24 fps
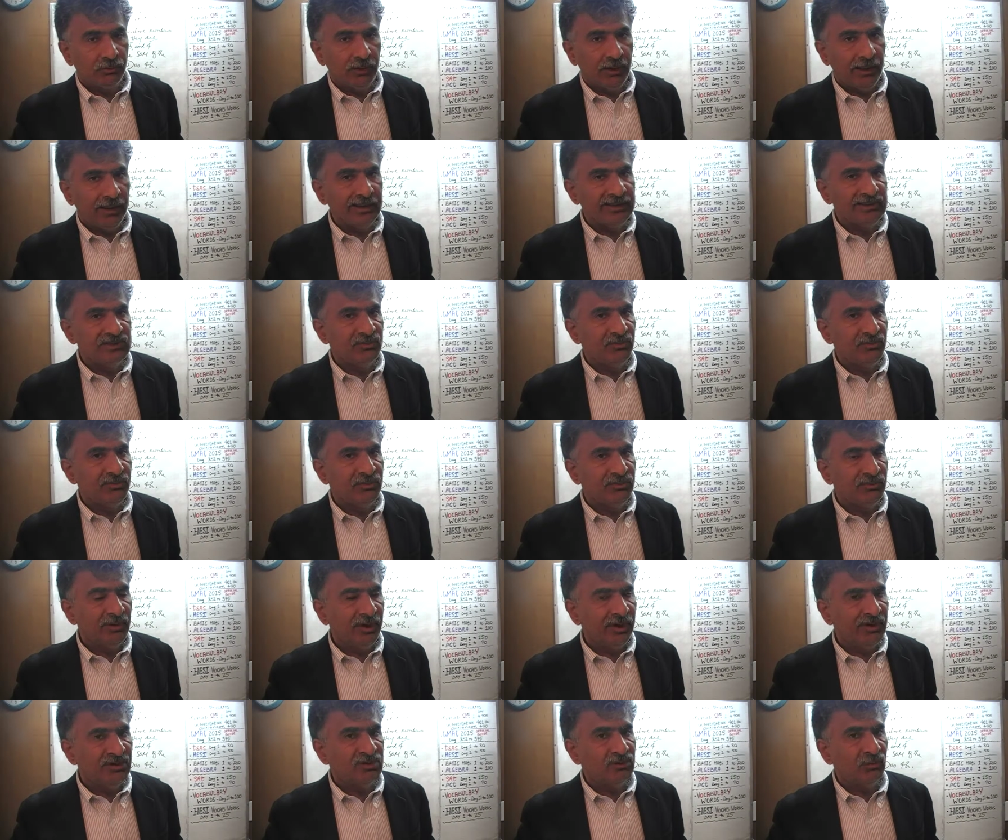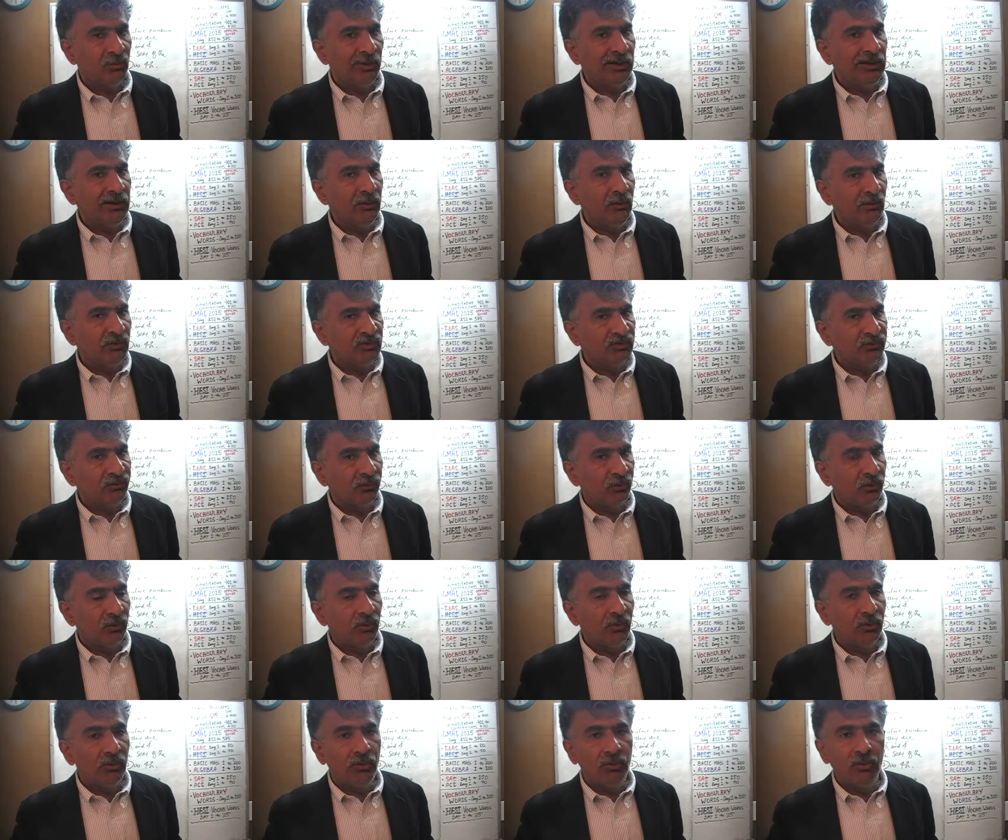Hence, hence one looks
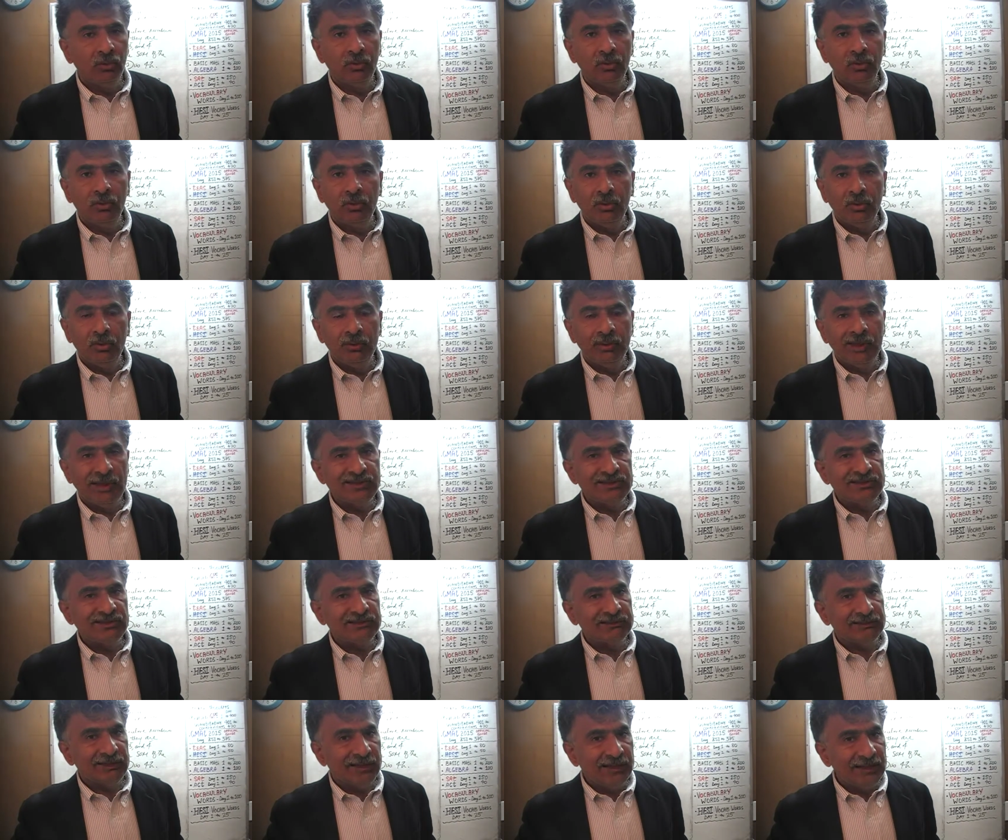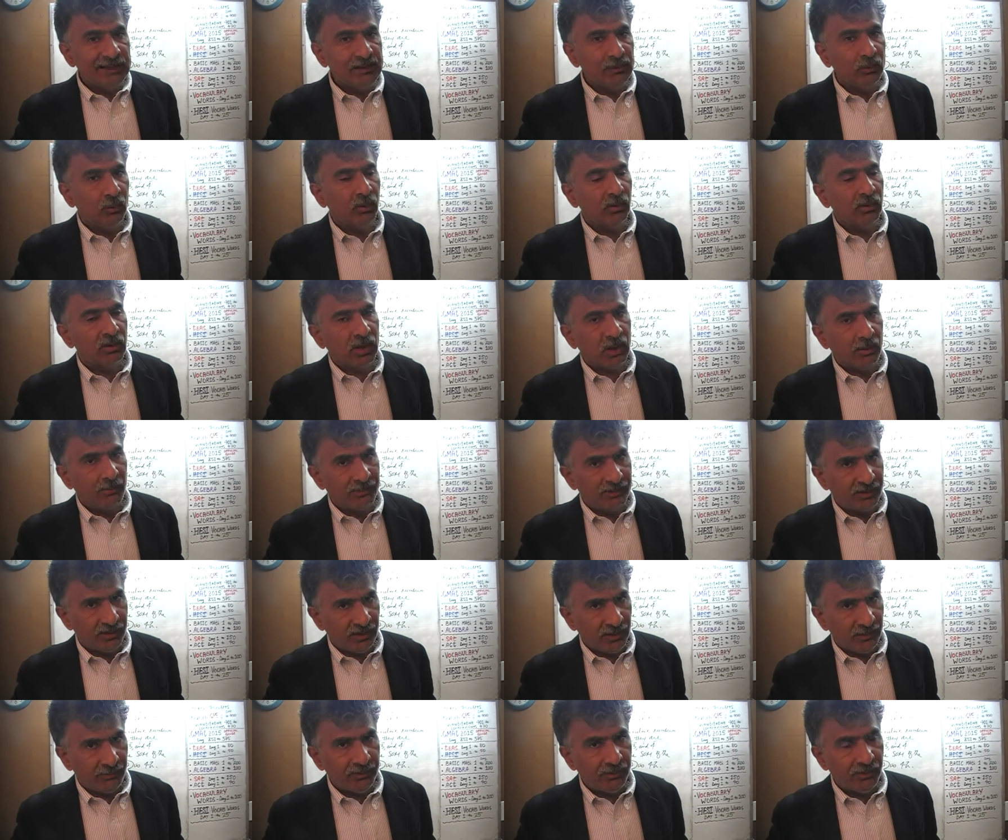for not just any old common
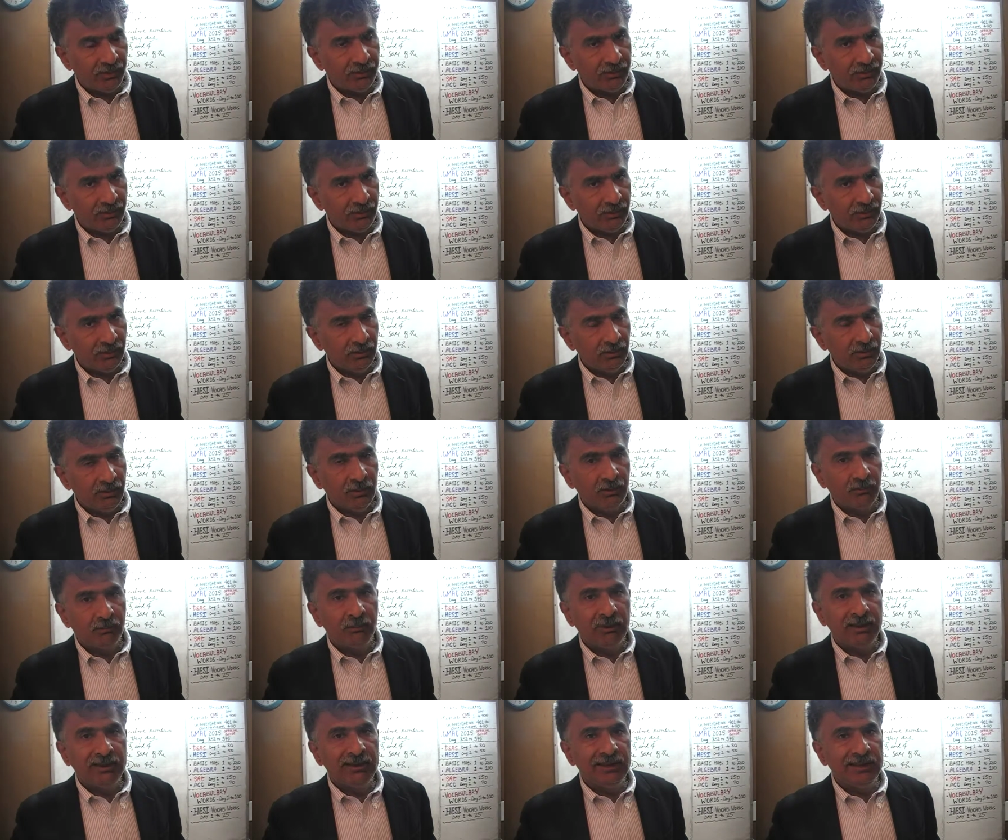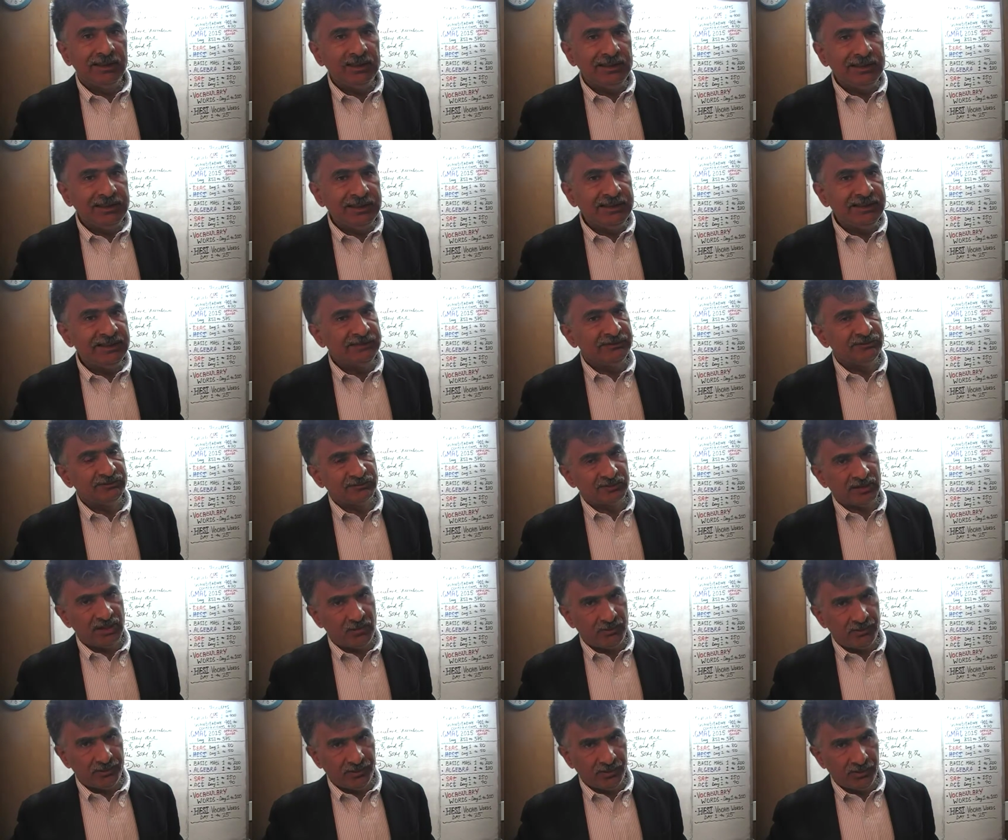denominator, but the least
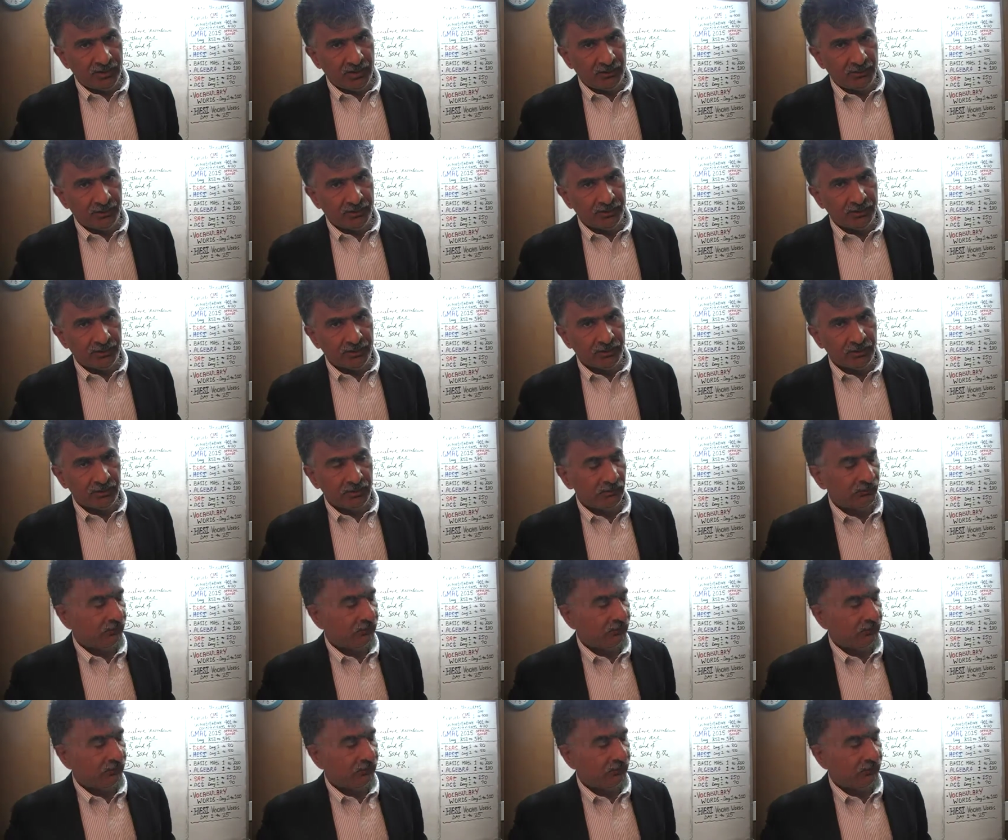common denominator.